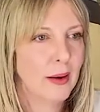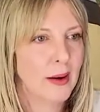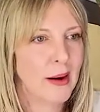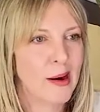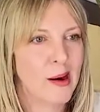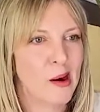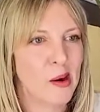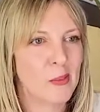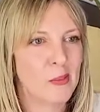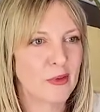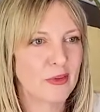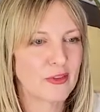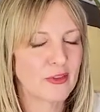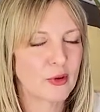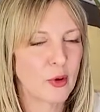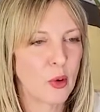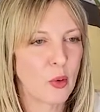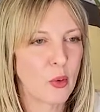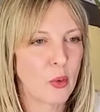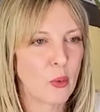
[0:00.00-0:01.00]

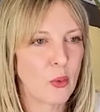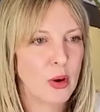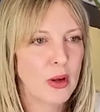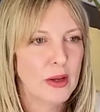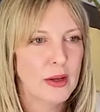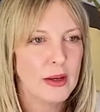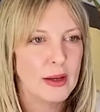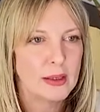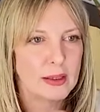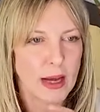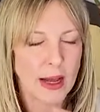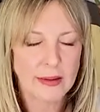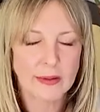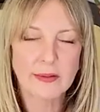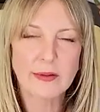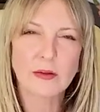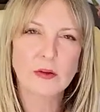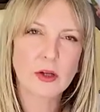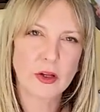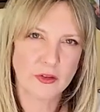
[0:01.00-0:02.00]
So got
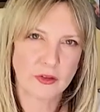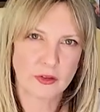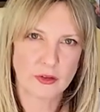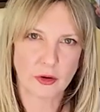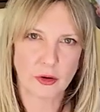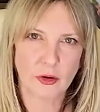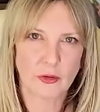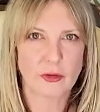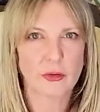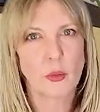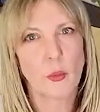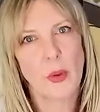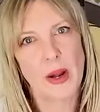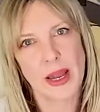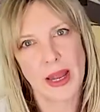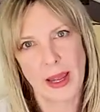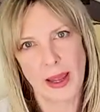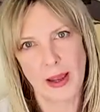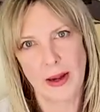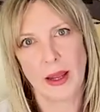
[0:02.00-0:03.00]
a little concerned. So
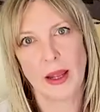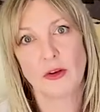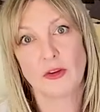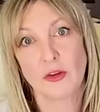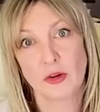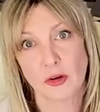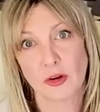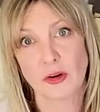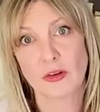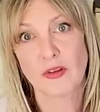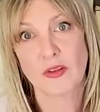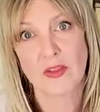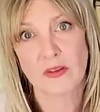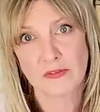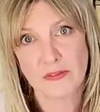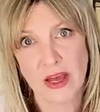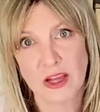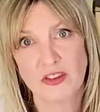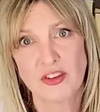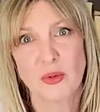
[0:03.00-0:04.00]
went ahead and took her to
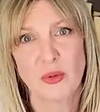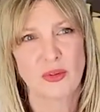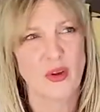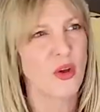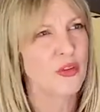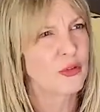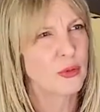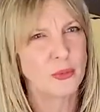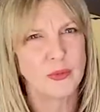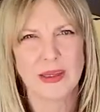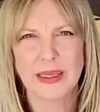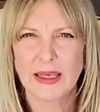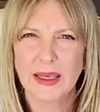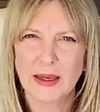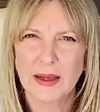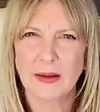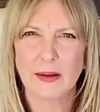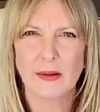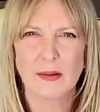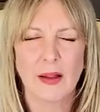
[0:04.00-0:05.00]
the vet. She was also
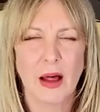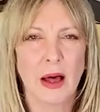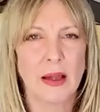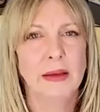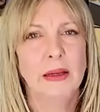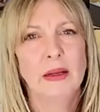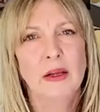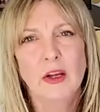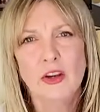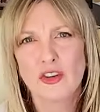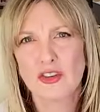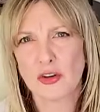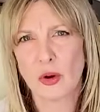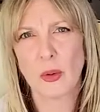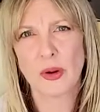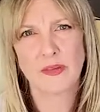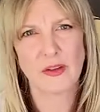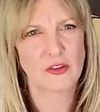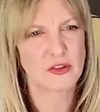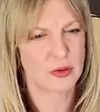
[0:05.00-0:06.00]
licking it a lot,
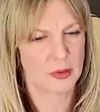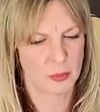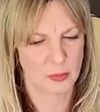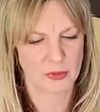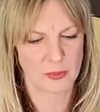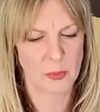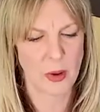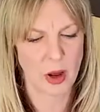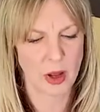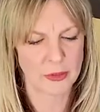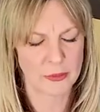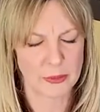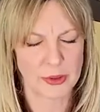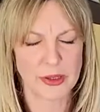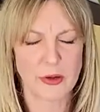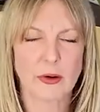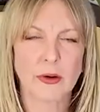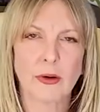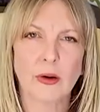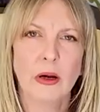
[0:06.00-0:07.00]
showing that it was
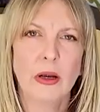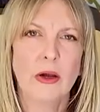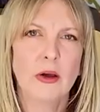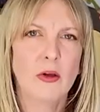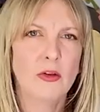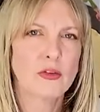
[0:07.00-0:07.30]
bothering her.